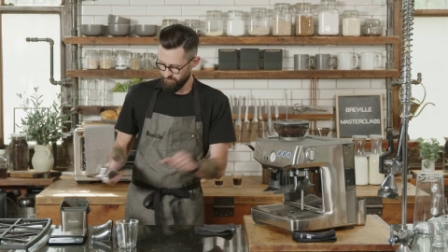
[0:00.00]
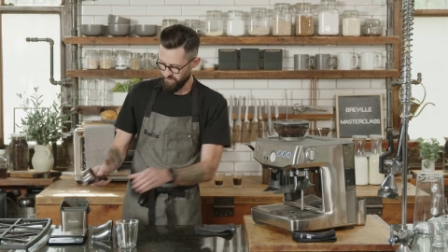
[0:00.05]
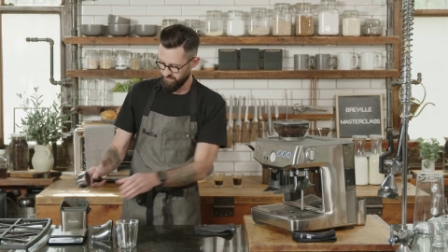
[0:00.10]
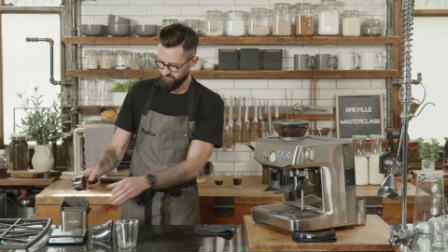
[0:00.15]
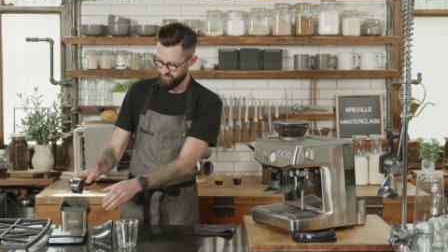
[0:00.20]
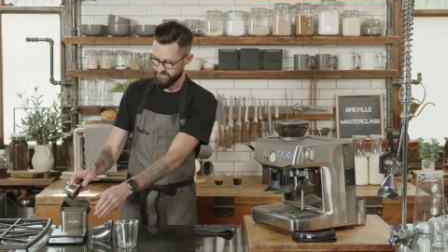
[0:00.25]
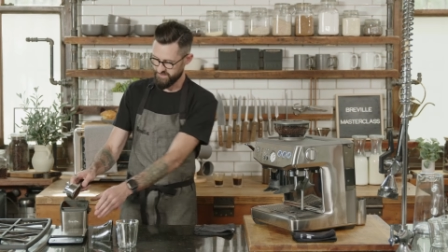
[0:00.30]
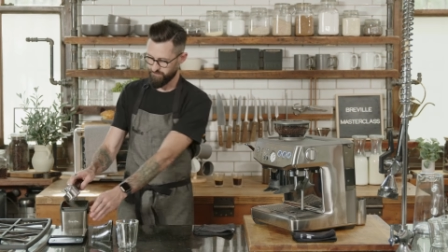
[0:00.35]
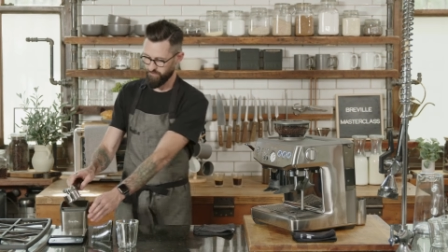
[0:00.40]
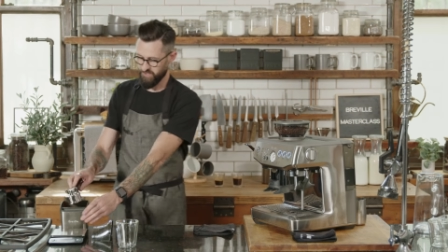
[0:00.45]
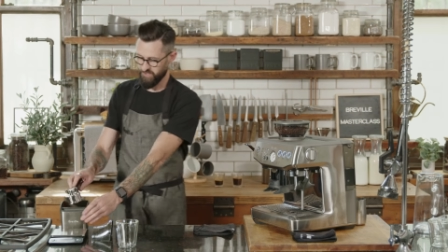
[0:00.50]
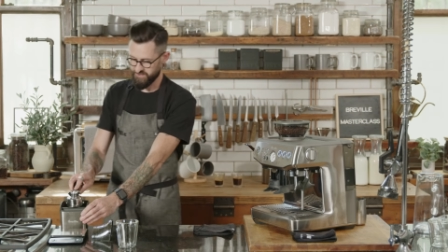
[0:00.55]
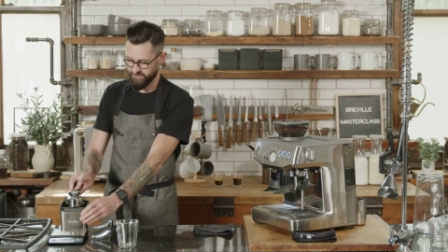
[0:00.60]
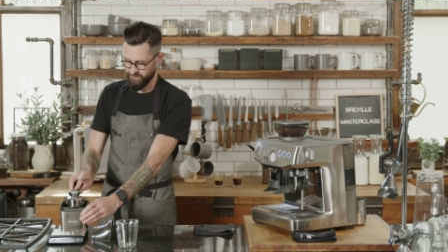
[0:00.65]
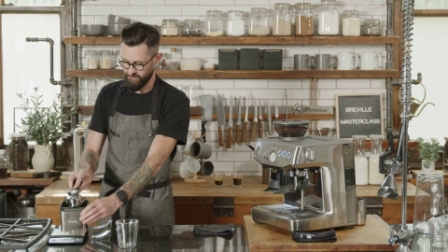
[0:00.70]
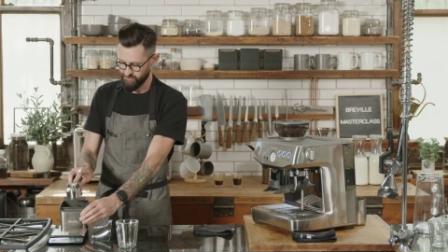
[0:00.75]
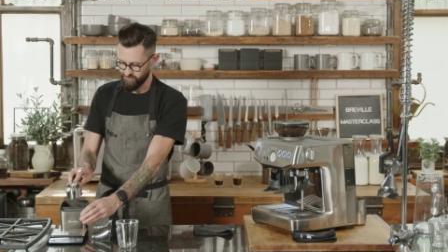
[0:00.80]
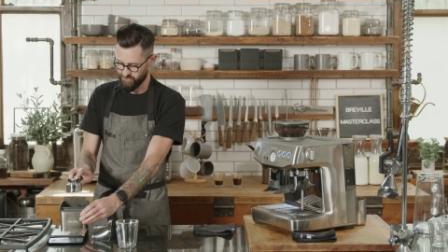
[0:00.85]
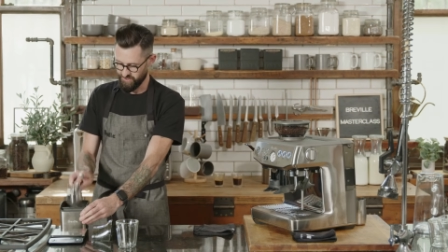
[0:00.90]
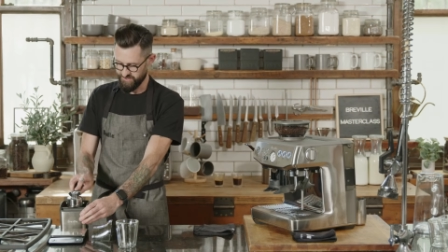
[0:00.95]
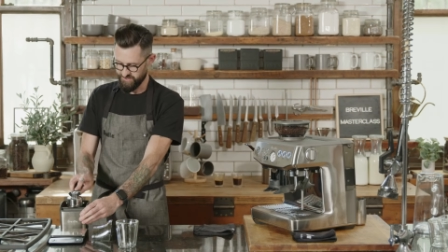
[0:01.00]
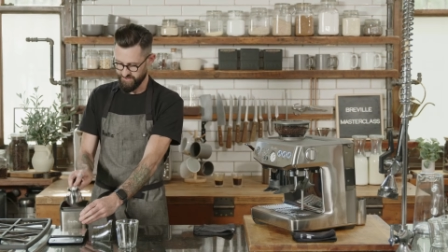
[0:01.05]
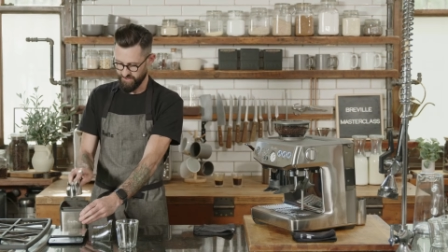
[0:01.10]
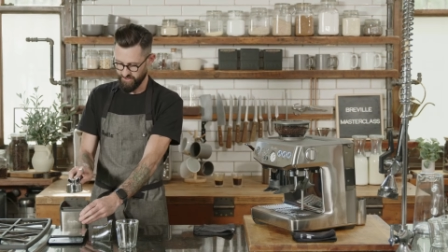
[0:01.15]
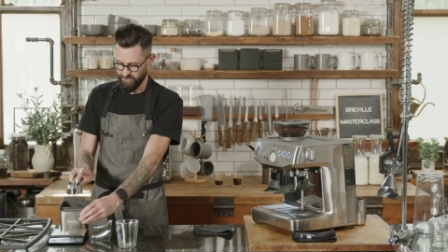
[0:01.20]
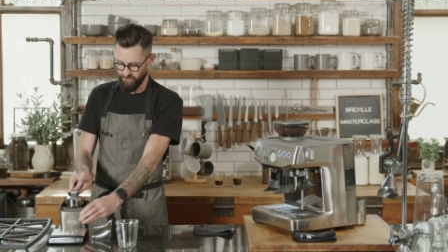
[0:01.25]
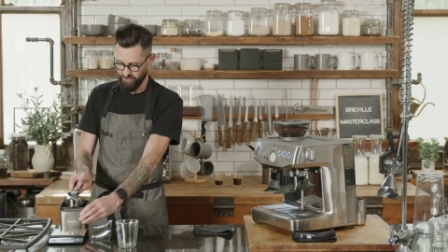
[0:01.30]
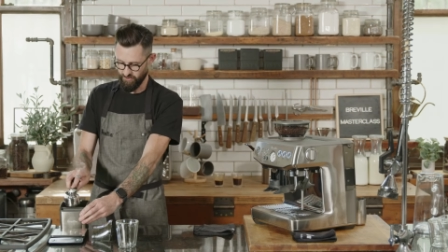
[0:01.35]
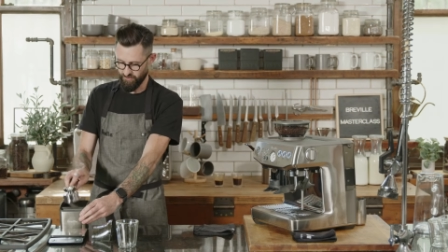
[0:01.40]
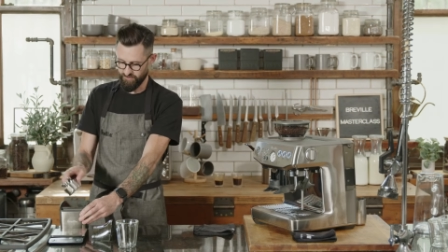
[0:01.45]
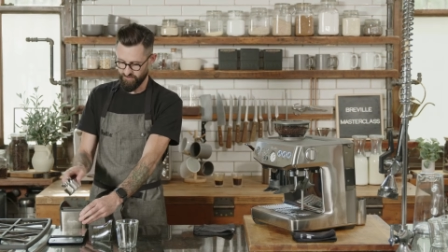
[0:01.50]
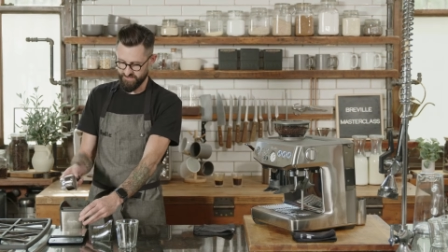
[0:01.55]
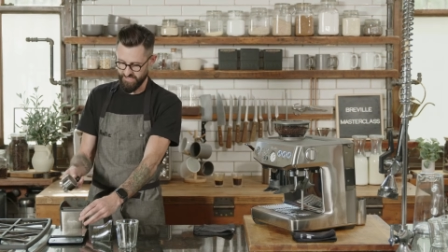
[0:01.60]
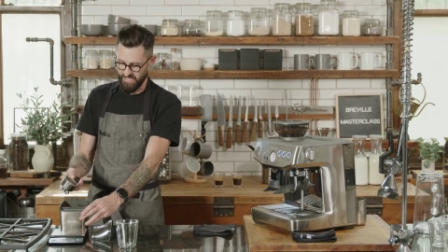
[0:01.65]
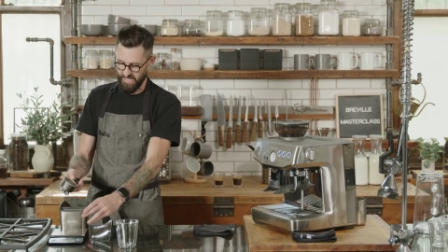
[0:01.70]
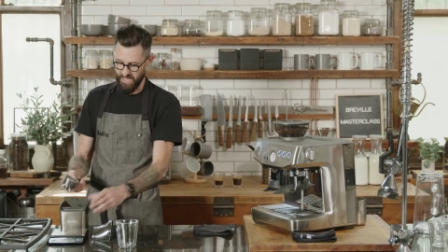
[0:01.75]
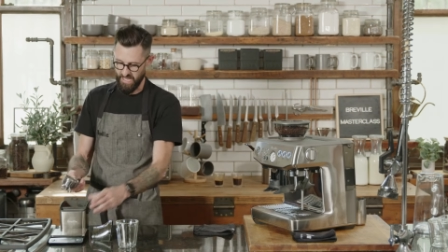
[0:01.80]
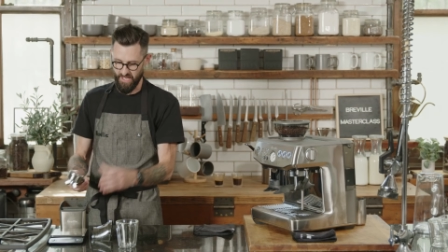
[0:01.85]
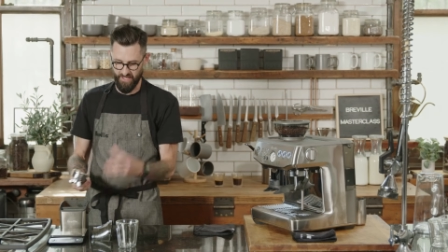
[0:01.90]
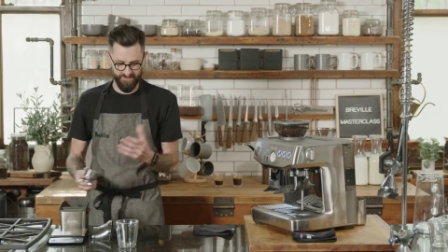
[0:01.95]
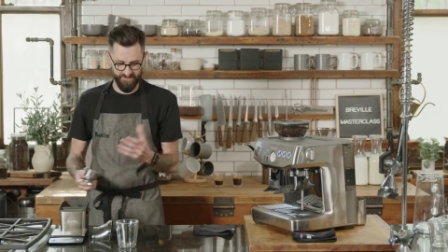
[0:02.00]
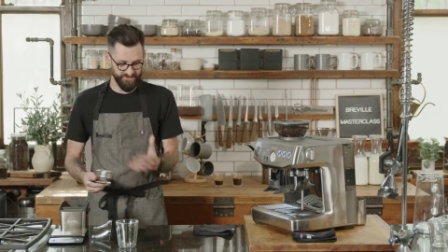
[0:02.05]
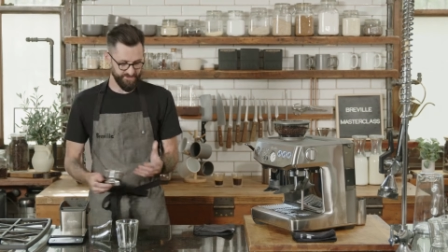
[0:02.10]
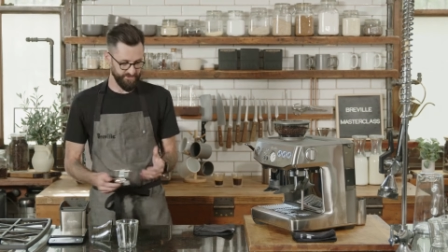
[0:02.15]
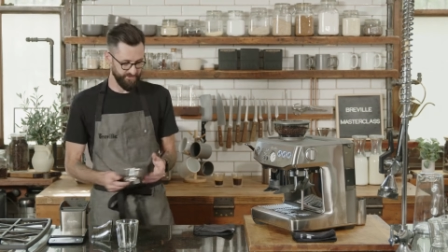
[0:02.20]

of espresso just to use as